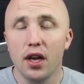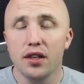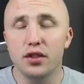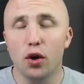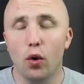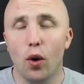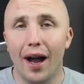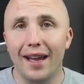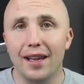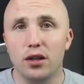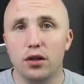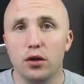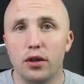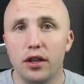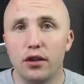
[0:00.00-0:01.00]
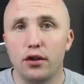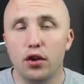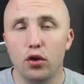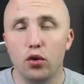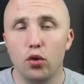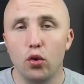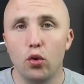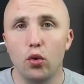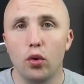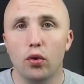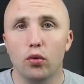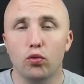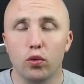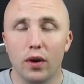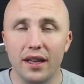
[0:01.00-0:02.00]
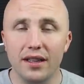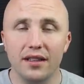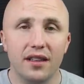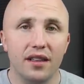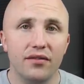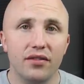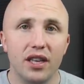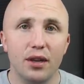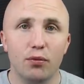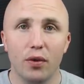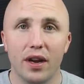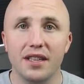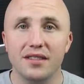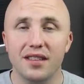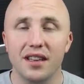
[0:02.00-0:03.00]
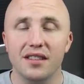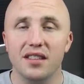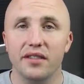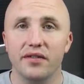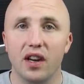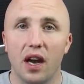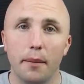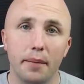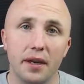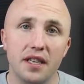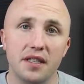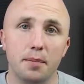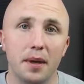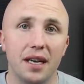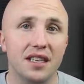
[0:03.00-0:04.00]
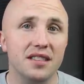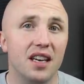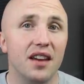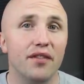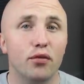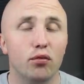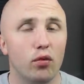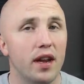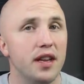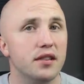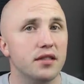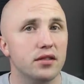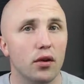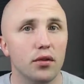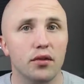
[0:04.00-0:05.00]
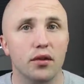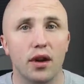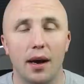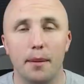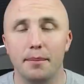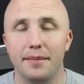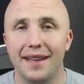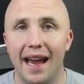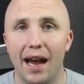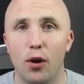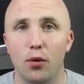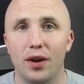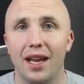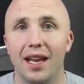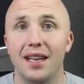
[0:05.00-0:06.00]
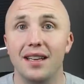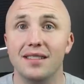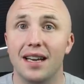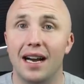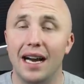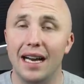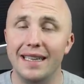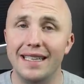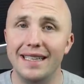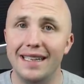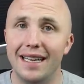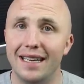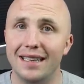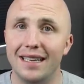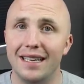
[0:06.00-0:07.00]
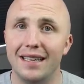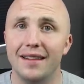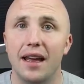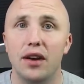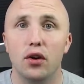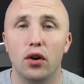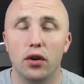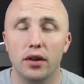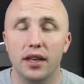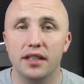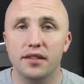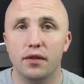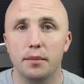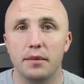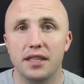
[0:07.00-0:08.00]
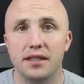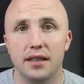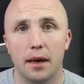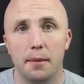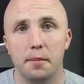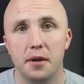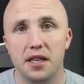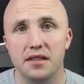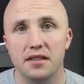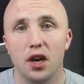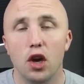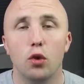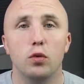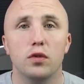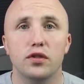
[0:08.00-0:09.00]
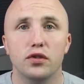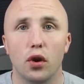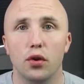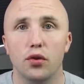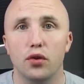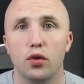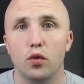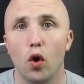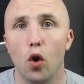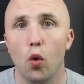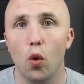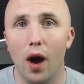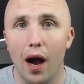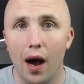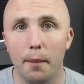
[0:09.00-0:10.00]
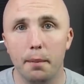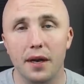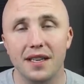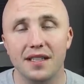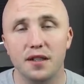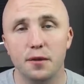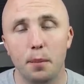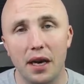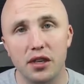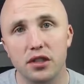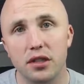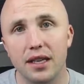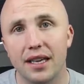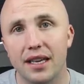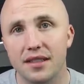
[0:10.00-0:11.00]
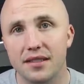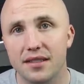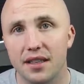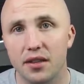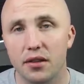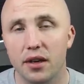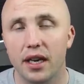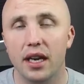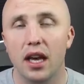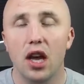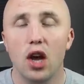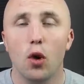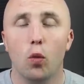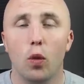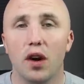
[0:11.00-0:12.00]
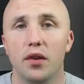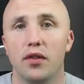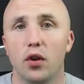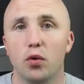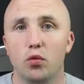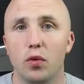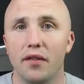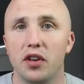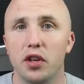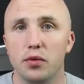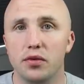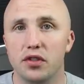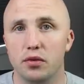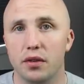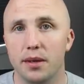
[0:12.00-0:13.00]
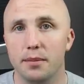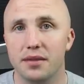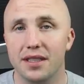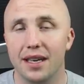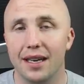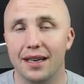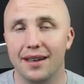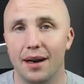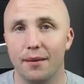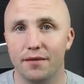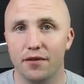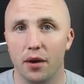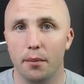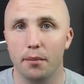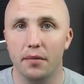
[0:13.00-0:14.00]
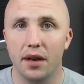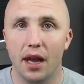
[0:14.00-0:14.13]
So I included two relatively rate-sensitive companies because if rates start to come down, it is highly likely that earnings from these companies will start to go up, especially considering where their revenue streams come from.